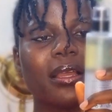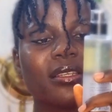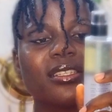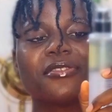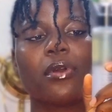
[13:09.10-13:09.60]

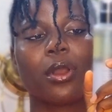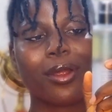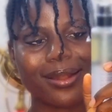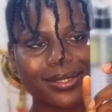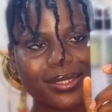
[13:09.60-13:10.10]
this is from
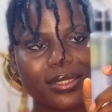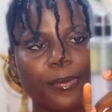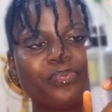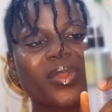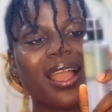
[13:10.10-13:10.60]
COS
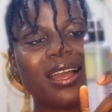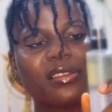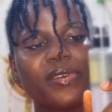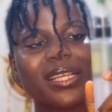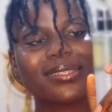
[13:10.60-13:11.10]

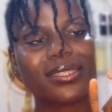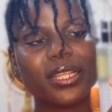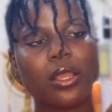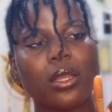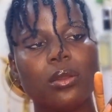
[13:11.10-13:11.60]
Advanced
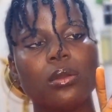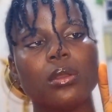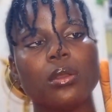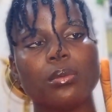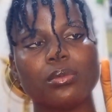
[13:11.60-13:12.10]
Nail
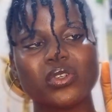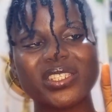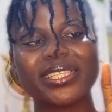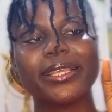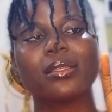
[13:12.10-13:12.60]

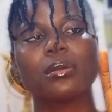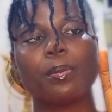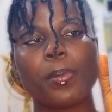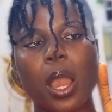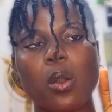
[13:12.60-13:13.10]
Moisten
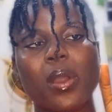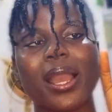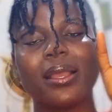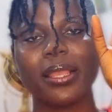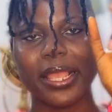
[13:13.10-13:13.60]

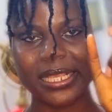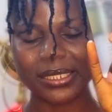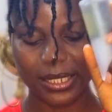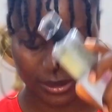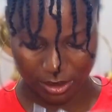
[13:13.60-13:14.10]
Power
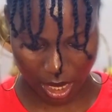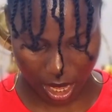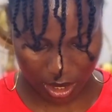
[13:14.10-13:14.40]
Essence.